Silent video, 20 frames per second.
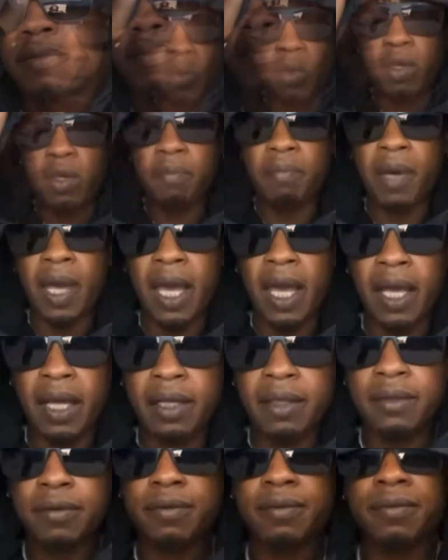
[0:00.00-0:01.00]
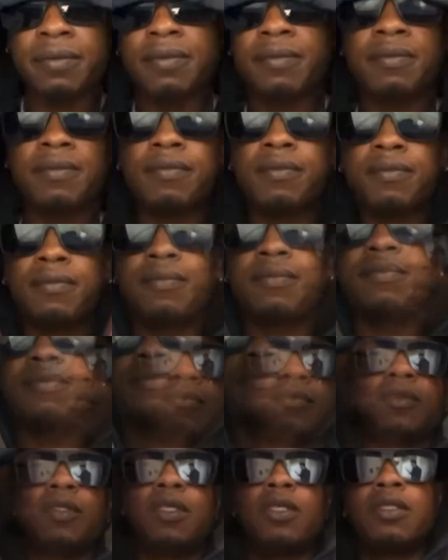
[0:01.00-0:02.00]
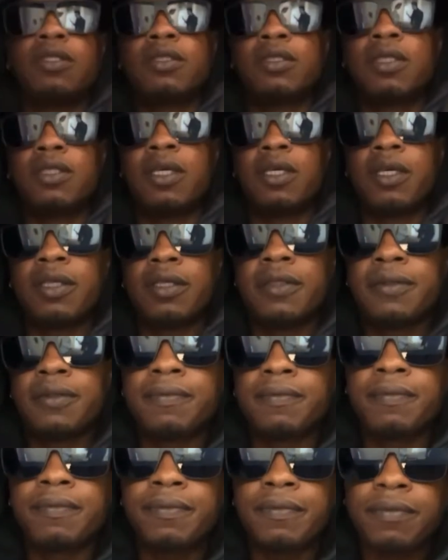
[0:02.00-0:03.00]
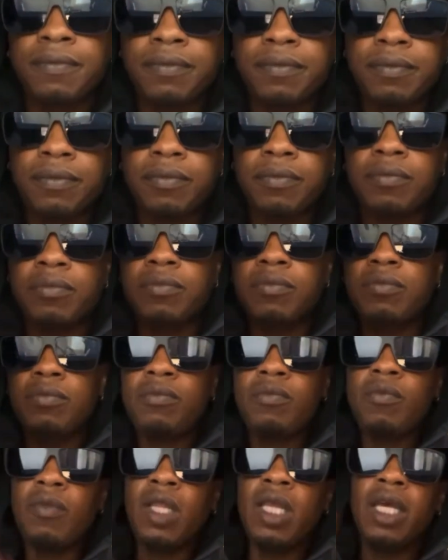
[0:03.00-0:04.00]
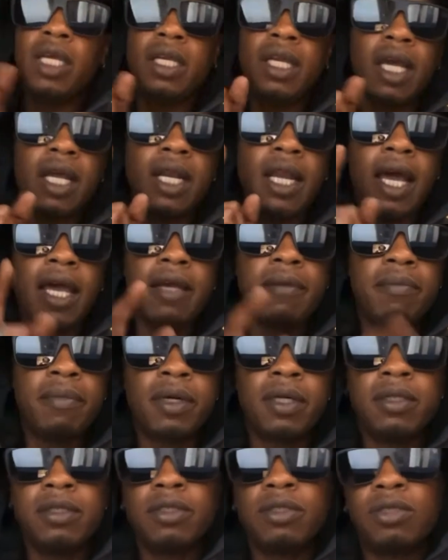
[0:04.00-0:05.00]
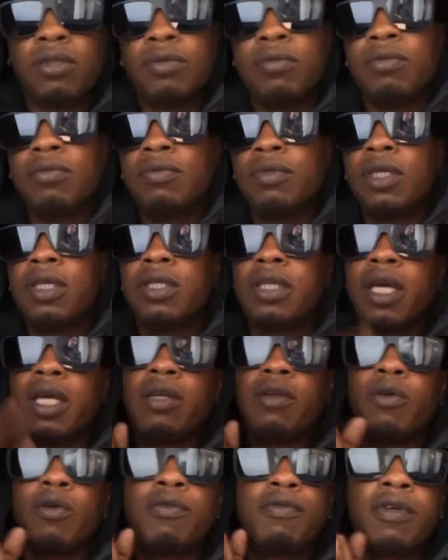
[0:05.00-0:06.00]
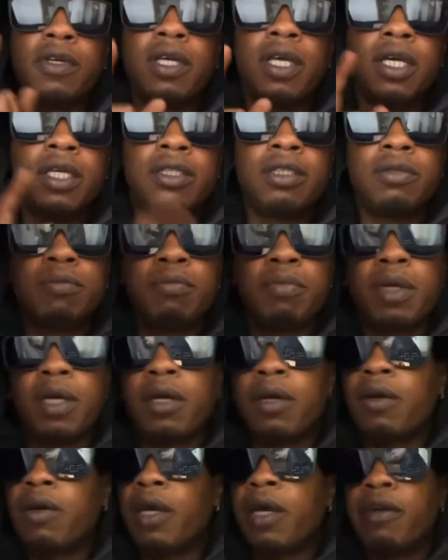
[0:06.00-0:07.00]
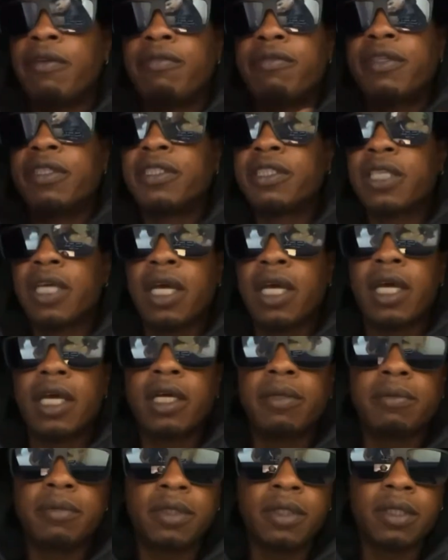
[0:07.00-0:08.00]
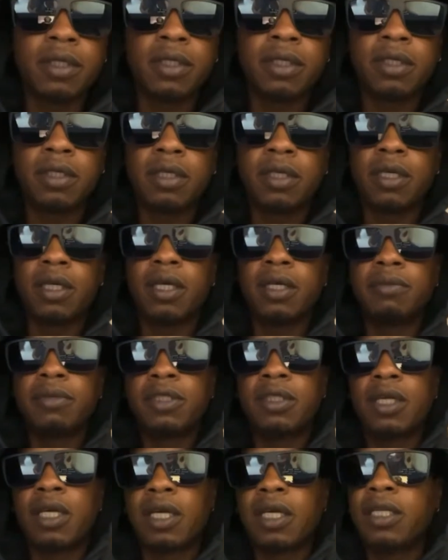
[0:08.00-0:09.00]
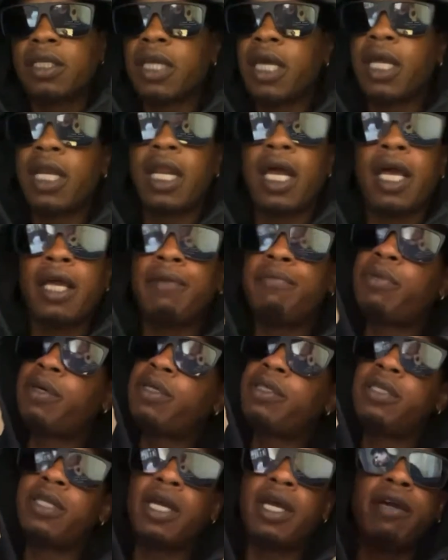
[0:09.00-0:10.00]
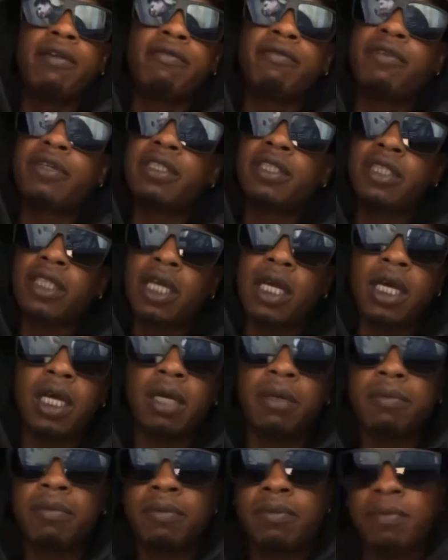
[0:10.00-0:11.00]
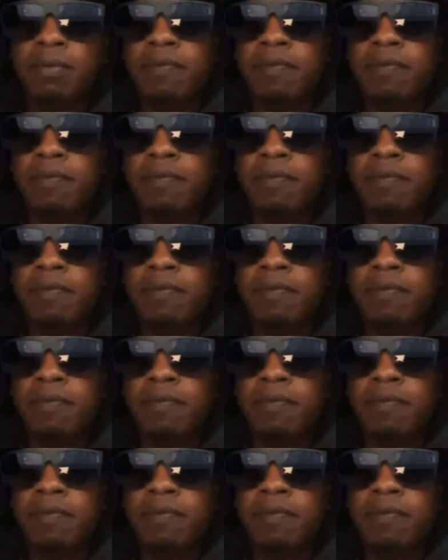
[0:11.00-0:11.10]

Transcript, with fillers: We back. You understand? Hit that like button too. Hit that notification bell every time. You know what I'm saying? Hit that like button every time.